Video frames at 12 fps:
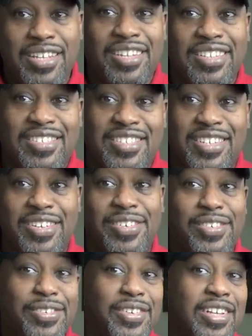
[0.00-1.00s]

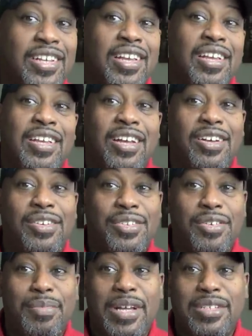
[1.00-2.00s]
so I don't
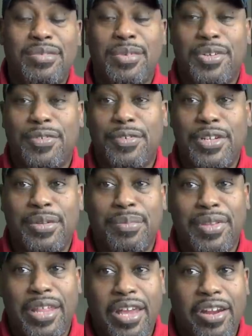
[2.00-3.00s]
know about too much
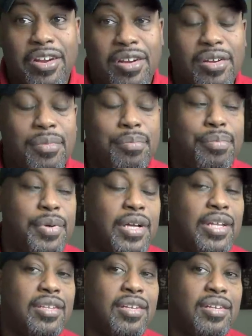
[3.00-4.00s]
freedom there,
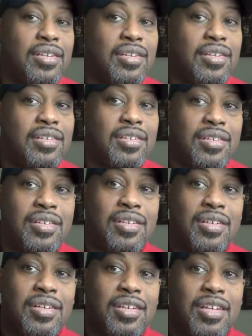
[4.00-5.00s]
but
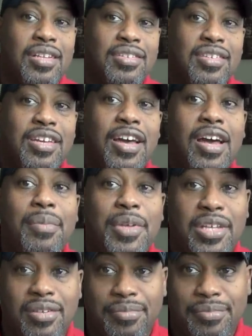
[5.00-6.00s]
it's
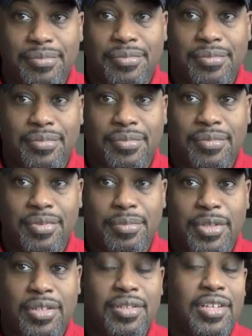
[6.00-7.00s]
coming. You
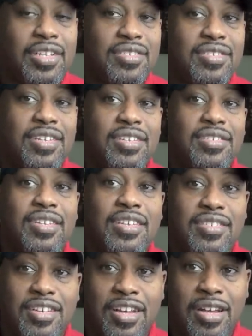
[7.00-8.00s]
mean it's it's
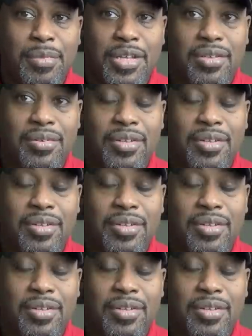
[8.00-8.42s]
it's coming